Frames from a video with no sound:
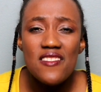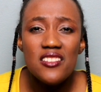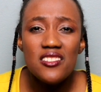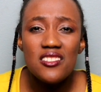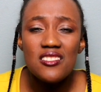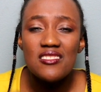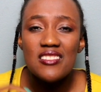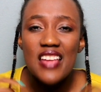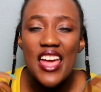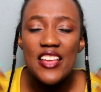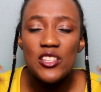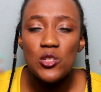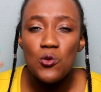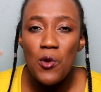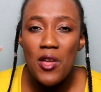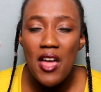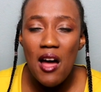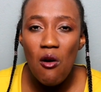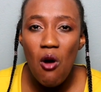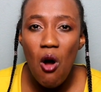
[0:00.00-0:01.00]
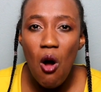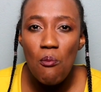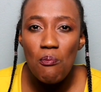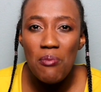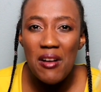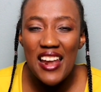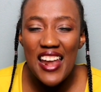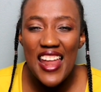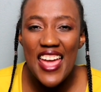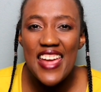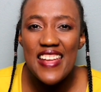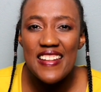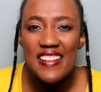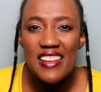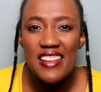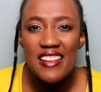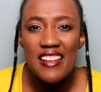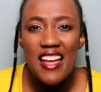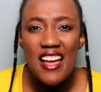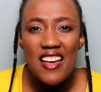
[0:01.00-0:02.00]
These days we are
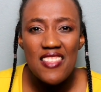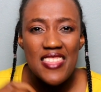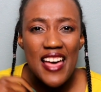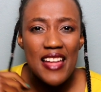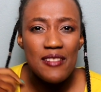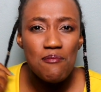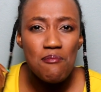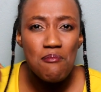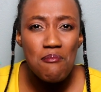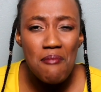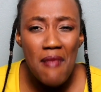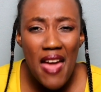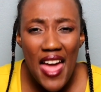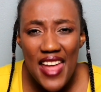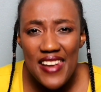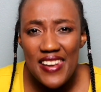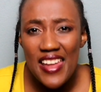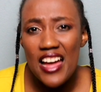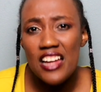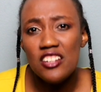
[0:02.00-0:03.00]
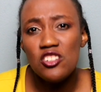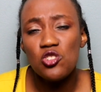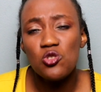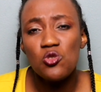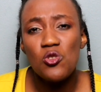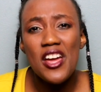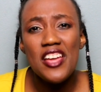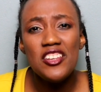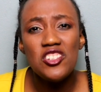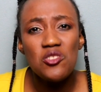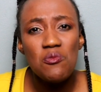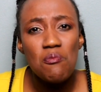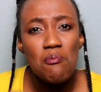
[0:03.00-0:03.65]
complaining that men are trash,